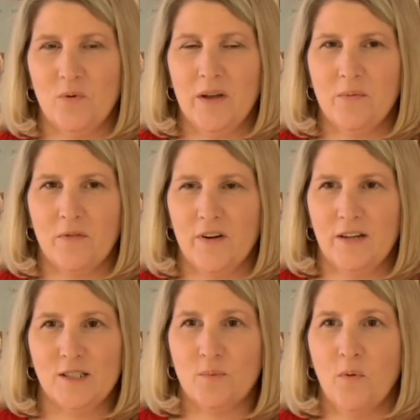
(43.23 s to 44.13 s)
we were very
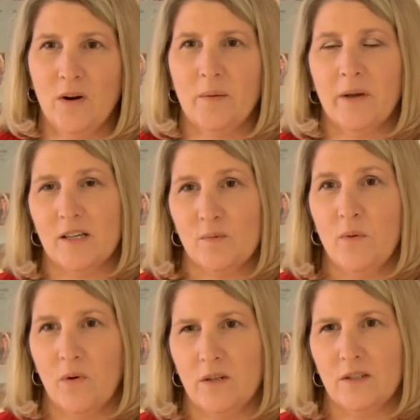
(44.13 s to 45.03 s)
disappointed because we
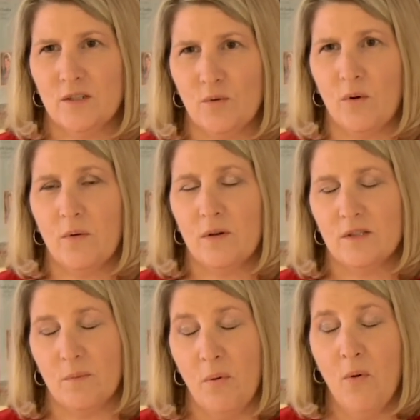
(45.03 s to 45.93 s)
wanted to sort,
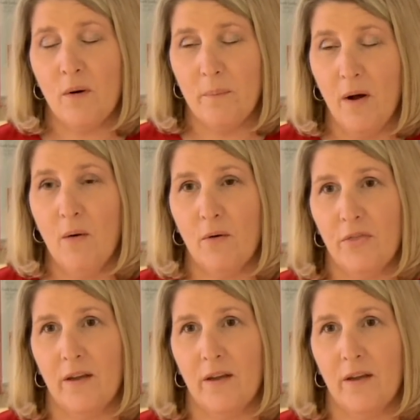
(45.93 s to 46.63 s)
support both.